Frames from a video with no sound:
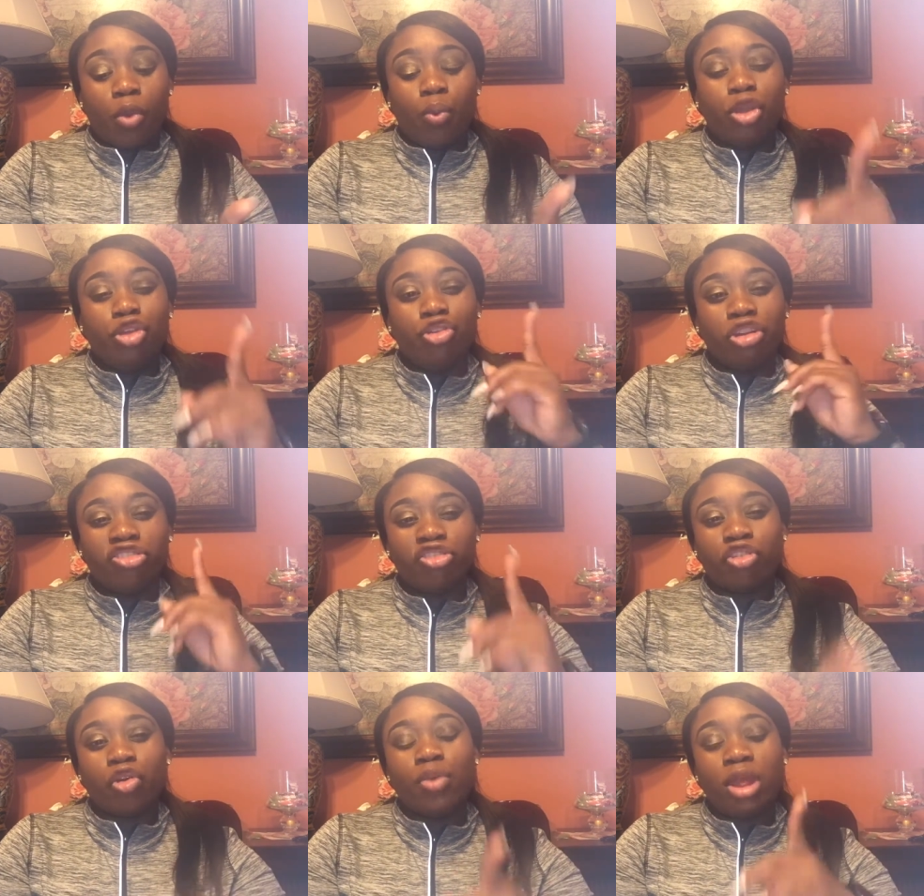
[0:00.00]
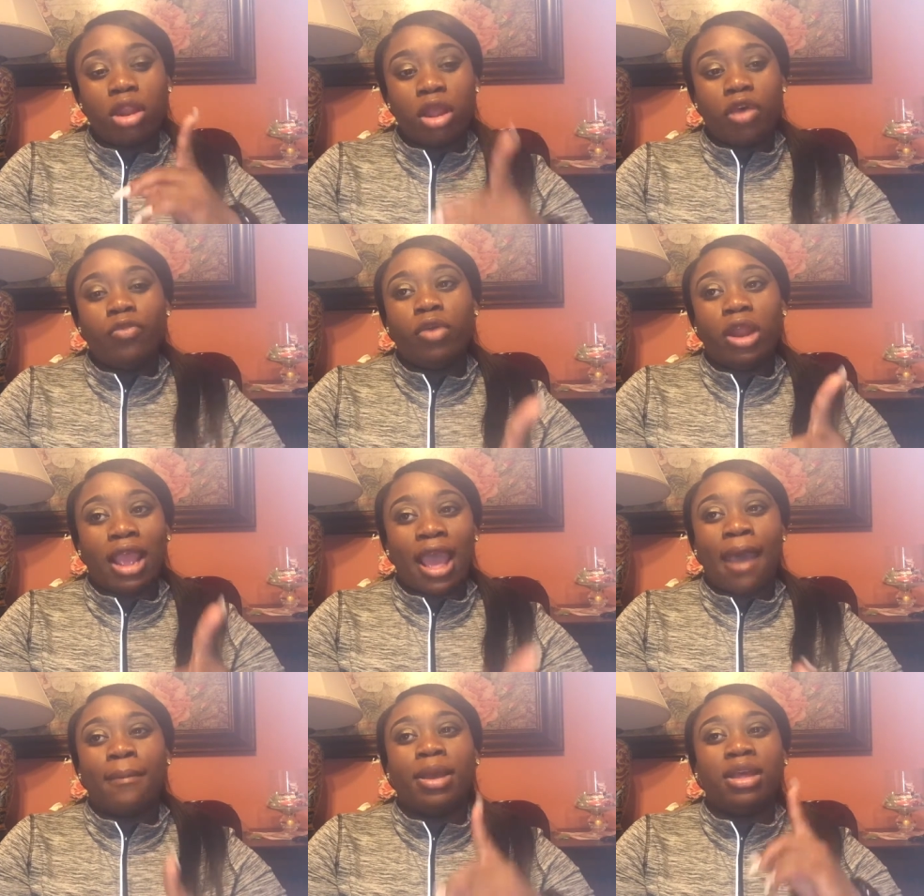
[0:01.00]
When you are so in love with a
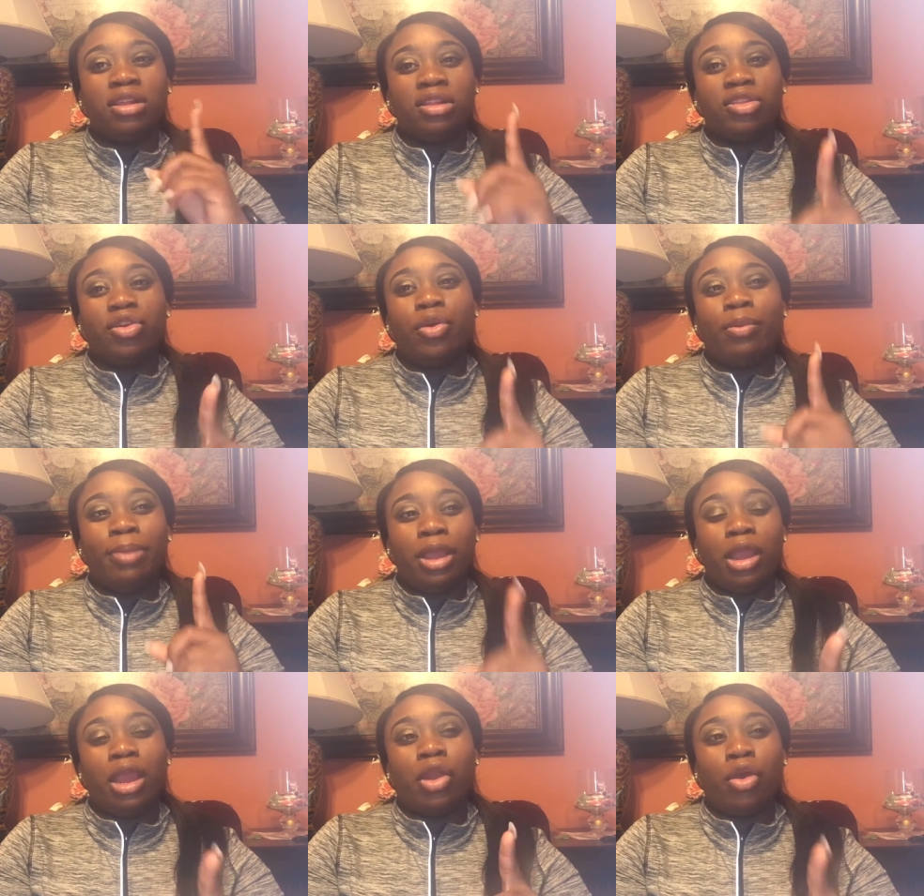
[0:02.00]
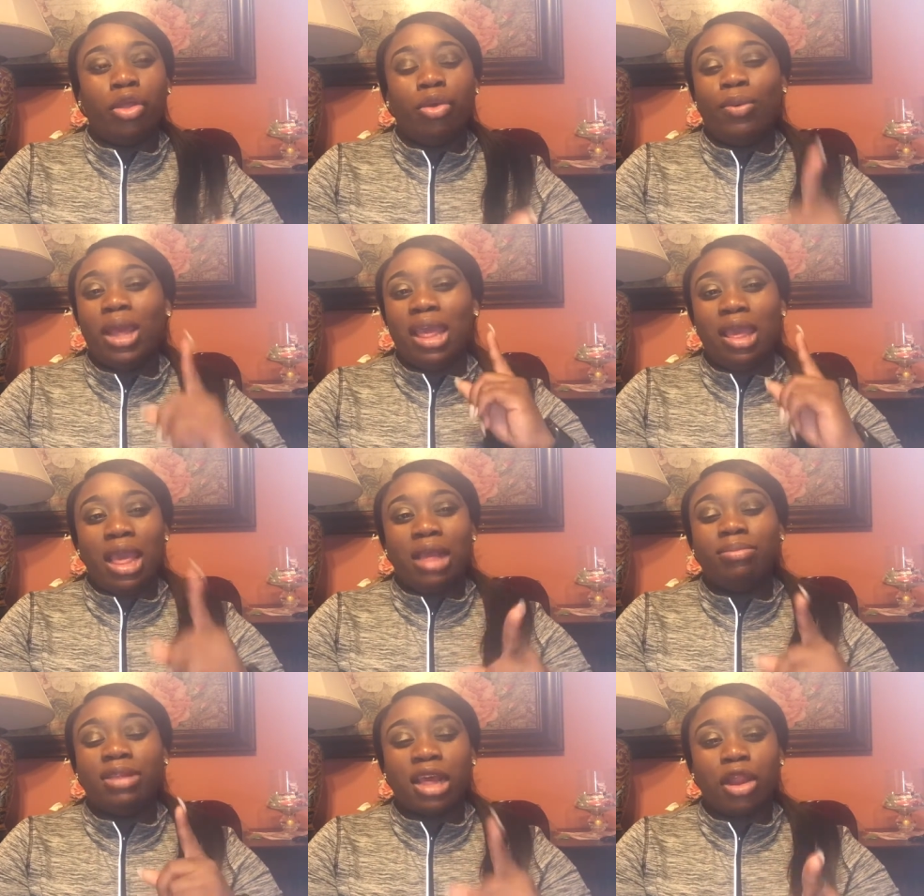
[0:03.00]
guy, but he's still beating on you, and he
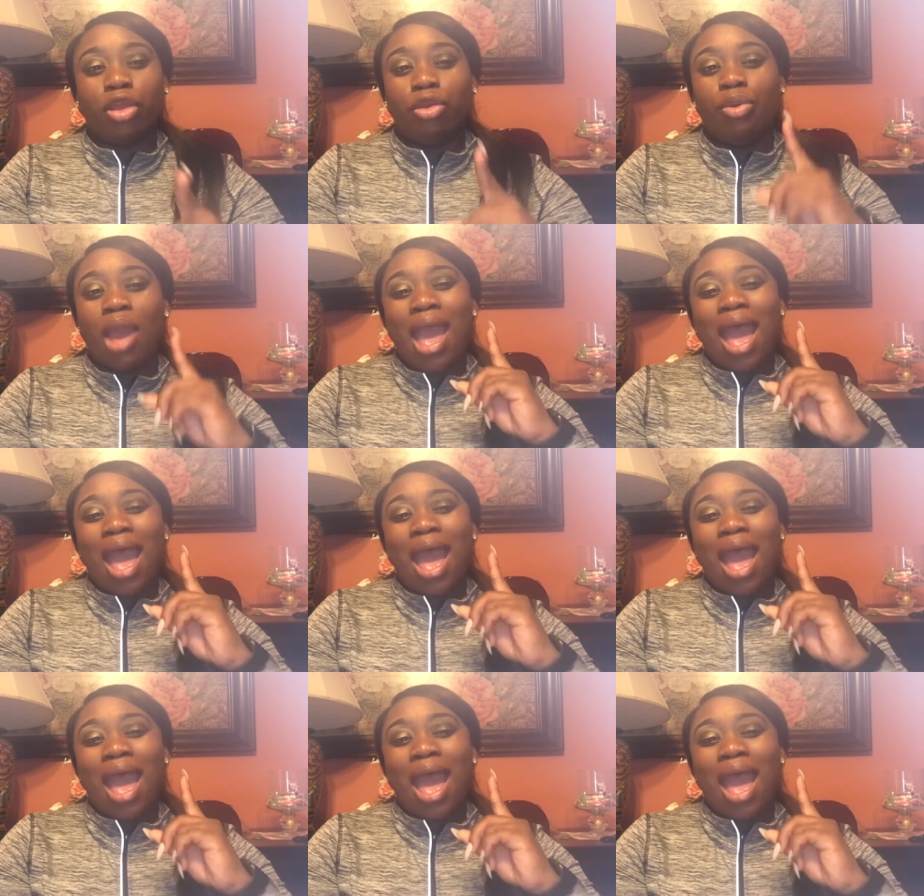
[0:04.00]
keeps telling you,